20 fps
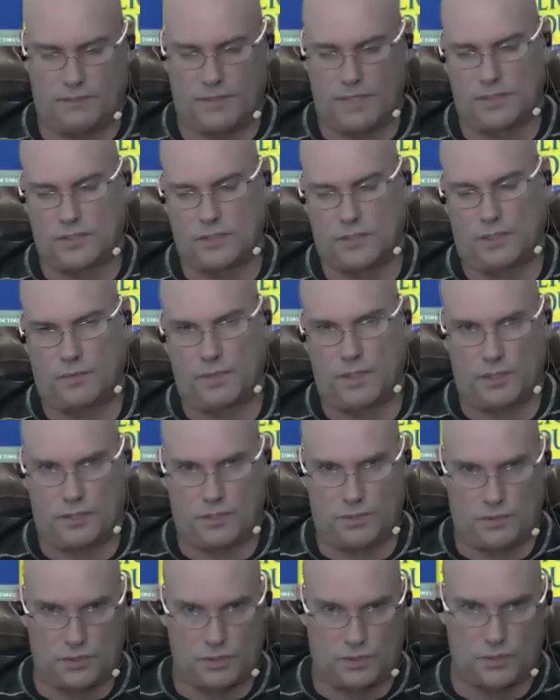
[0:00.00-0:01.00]
of this so that we can
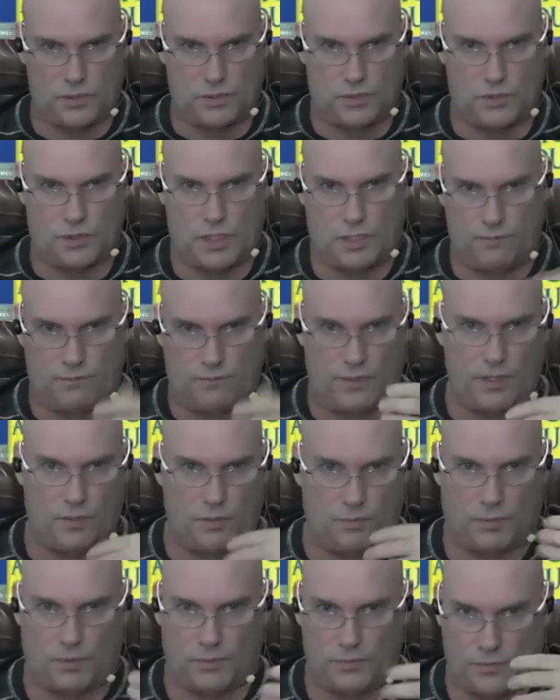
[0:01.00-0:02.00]
do a social sharing
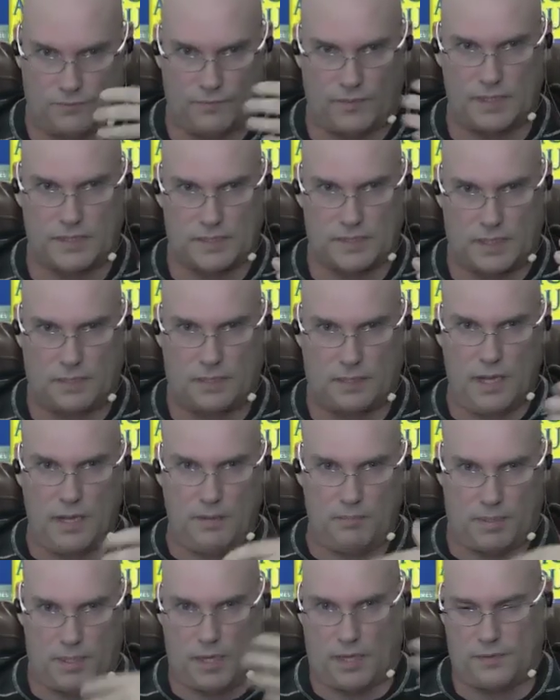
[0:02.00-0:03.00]
video, both of us, and it
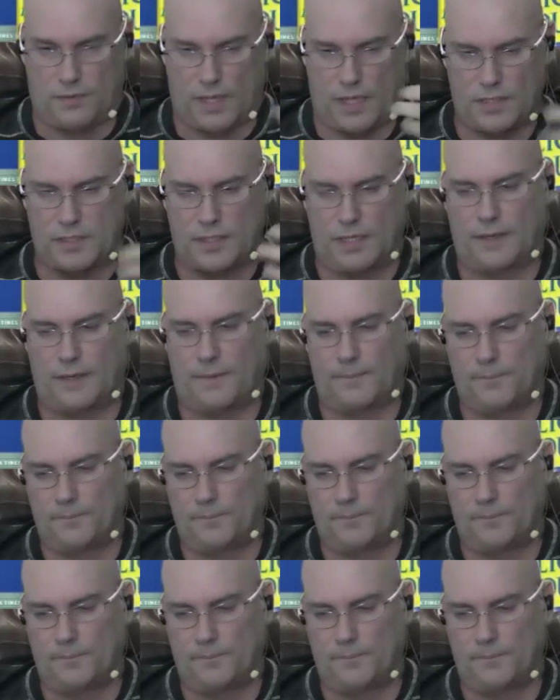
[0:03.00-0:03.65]
be authentic?